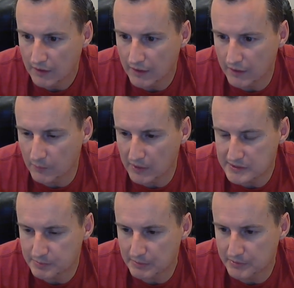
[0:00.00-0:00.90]
Any
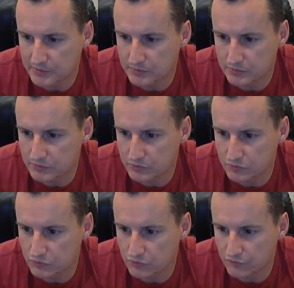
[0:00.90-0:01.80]
wax probably do.
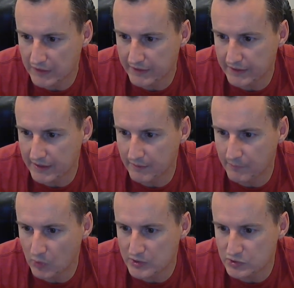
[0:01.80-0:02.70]
Finally got
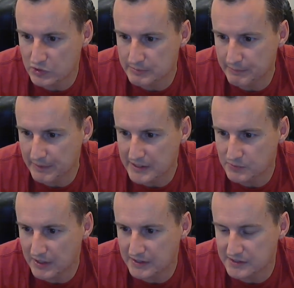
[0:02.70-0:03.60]
Meguiar's Ultimate Paste
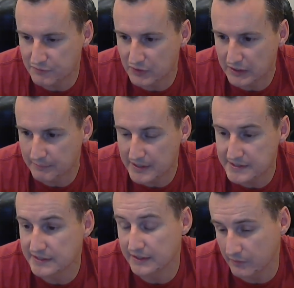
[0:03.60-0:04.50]
Wax. It's freaking
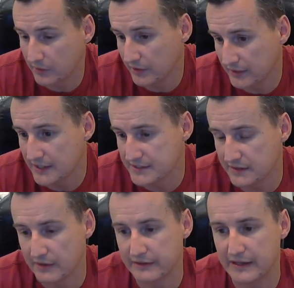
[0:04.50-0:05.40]
amazing. It really is.
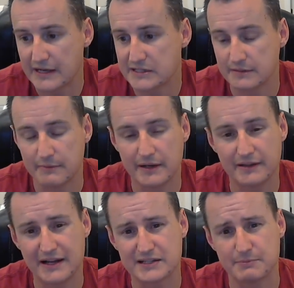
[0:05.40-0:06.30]
It
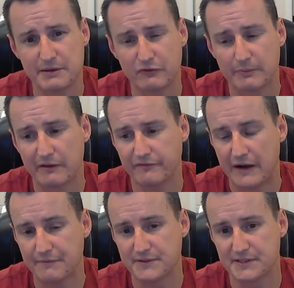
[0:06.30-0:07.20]
lasted me for about
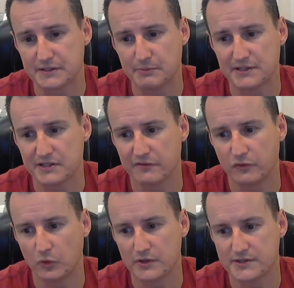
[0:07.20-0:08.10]
5 to 6 months in the
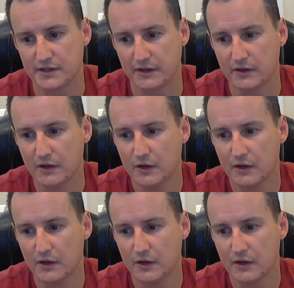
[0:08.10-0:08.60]
Florida sun.